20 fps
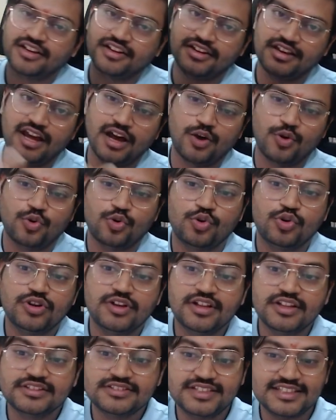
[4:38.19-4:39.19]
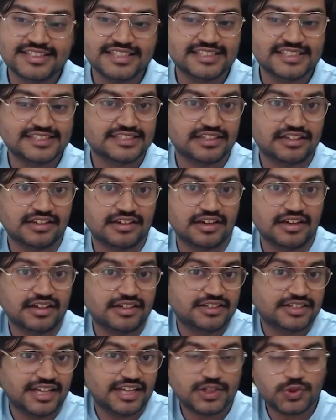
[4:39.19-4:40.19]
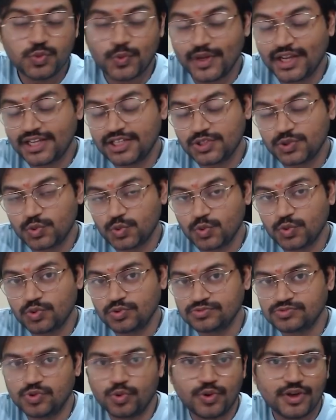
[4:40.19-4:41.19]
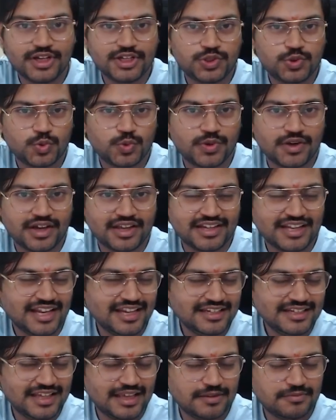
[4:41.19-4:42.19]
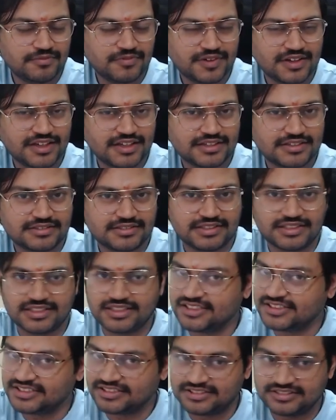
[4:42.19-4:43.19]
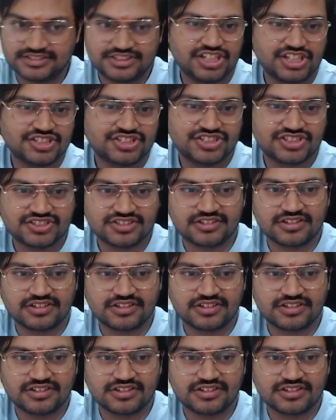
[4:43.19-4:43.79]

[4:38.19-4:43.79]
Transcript: Now, this is a great way to go into an endgame where there is just